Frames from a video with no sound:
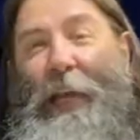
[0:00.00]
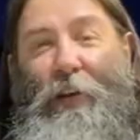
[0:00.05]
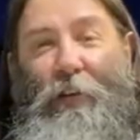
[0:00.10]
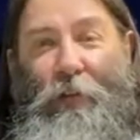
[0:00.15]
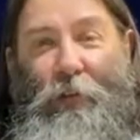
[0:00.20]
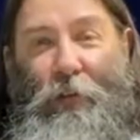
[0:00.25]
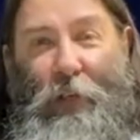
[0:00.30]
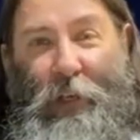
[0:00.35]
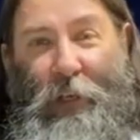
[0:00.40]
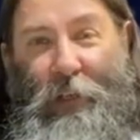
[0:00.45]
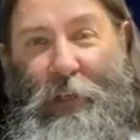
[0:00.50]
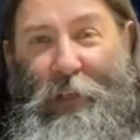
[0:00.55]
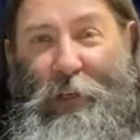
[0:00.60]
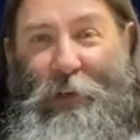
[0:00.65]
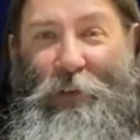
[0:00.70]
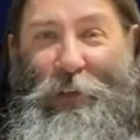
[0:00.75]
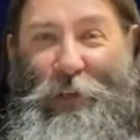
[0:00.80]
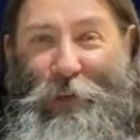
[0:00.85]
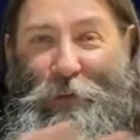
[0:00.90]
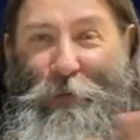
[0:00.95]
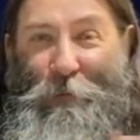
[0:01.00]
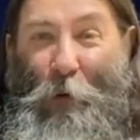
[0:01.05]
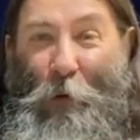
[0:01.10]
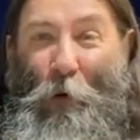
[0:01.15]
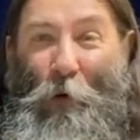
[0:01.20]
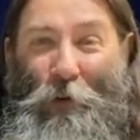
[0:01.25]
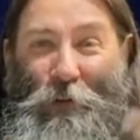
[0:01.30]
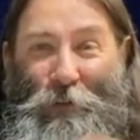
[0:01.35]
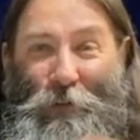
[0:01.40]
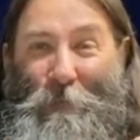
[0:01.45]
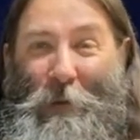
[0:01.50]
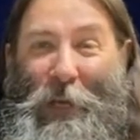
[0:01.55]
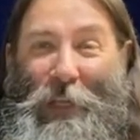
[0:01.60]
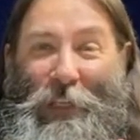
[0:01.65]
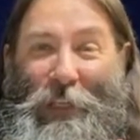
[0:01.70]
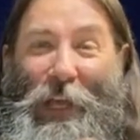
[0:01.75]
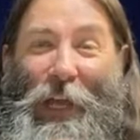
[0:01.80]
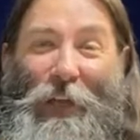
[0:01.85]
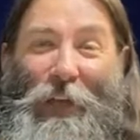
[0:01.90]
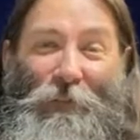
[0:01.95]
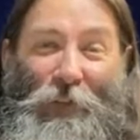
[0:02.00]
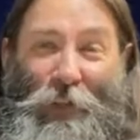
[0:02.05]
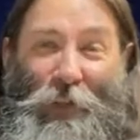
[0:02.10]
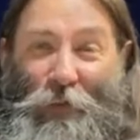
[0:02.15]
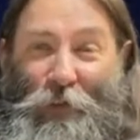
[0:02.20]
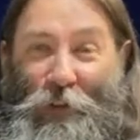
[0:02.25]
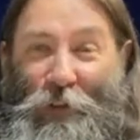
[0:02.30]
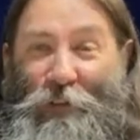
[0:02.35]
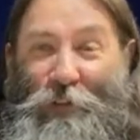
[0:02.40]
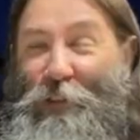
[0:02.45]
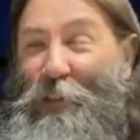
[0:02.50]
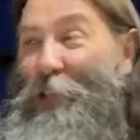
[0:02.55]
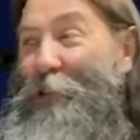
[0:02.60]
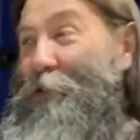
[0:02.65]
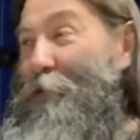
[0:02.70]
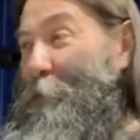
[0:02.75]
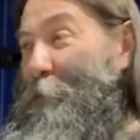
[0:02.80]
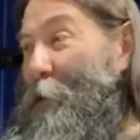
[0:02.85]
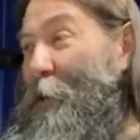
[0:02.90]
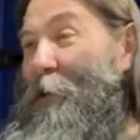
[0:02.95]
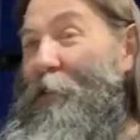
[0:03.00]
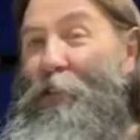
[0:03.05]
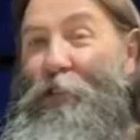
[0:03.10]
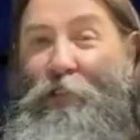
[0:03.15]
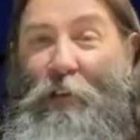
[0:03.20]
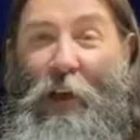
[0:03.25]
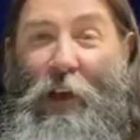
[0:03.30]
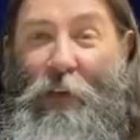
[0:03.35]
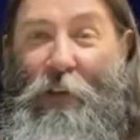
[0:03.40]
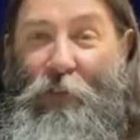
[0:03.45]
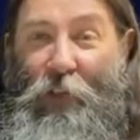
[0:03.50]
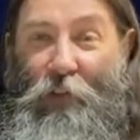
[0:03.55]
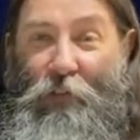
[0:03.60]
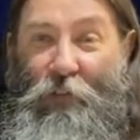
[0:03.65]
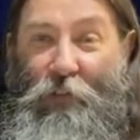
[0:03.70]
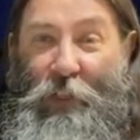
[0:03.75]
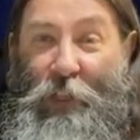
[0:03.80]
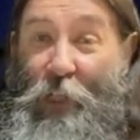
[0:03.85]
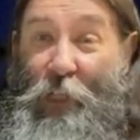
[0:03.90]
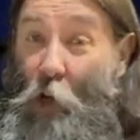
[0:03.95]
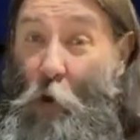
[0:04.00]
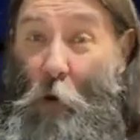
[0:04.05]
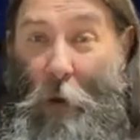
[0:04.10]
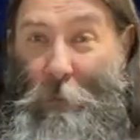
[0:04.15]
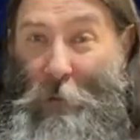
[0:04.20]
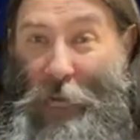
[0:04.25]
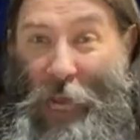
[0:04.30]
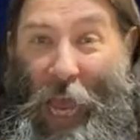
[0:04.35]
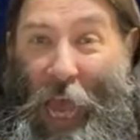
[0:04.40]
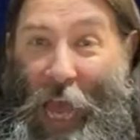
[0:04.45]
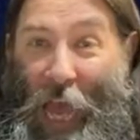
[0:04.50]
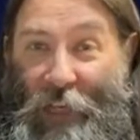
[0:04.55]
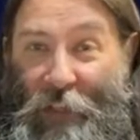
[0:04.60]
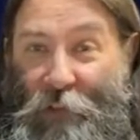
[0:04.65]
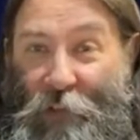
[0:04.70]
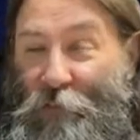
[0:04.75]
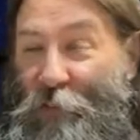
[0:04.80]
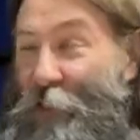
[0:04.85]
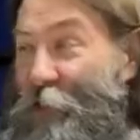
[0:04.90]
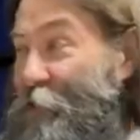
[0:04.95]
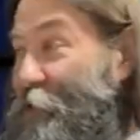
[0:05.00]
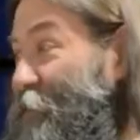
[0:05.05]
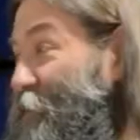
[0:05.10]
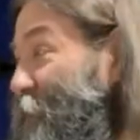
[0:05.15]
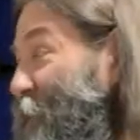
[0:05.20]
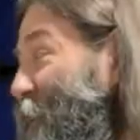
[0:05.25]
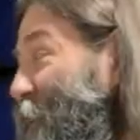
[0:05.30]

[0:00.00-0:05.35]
don't, you know, there's more to my life than just these printers, obviously. You know, I'm an activist,